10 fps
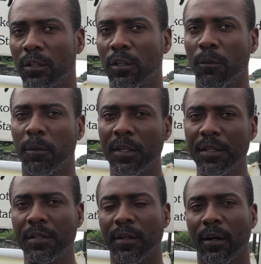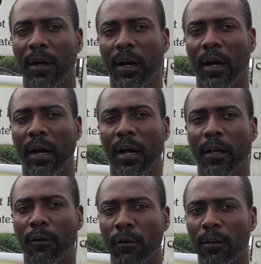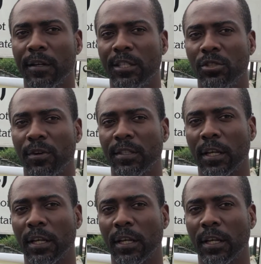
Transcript: So please, I call on Nigerians,